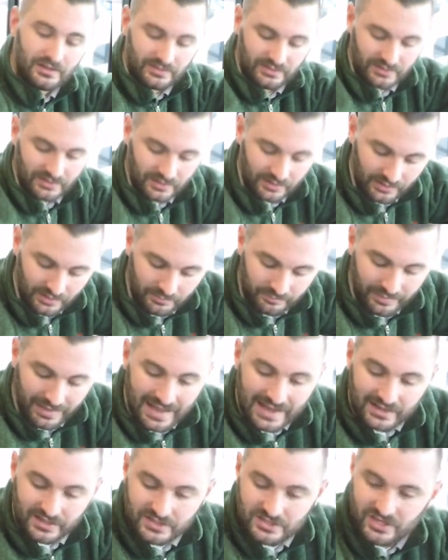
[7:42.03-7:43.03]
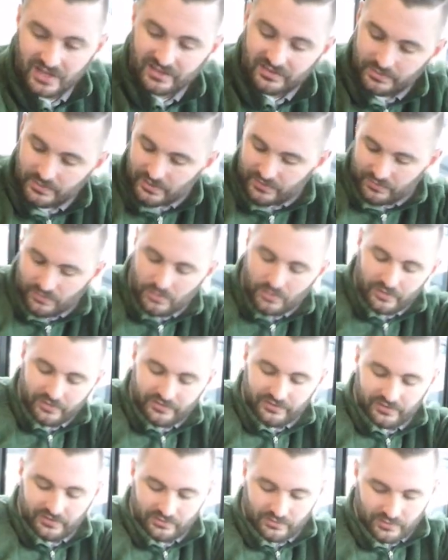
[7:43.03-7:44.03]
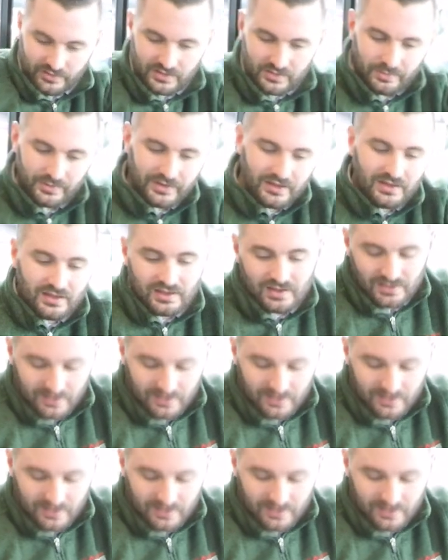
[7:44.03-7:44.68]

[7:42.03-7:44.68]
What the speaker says: The back adjustment, of course, is going to be